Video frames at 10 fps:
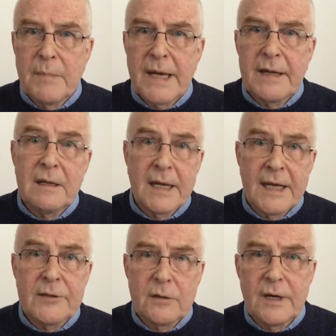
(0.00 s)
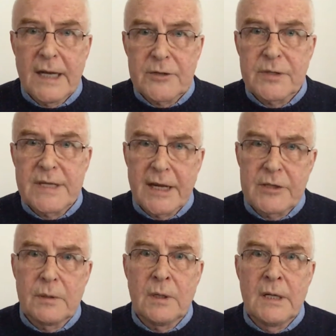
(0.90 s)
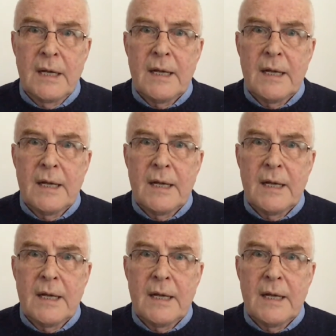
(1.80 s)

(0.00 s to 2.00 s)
male, and/or heterosexual